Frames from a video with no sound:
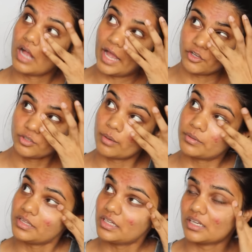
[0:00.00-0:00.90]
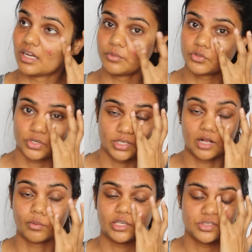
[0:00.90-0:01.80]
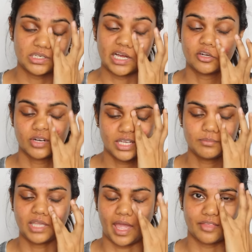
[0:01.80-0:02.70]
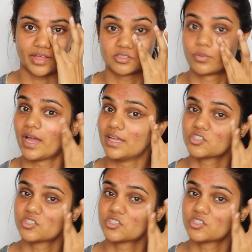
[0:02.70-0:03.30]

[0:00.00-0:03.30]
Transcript: I know you're probably thinking, you're so young, why are you using eye cream? Yeah, that's why.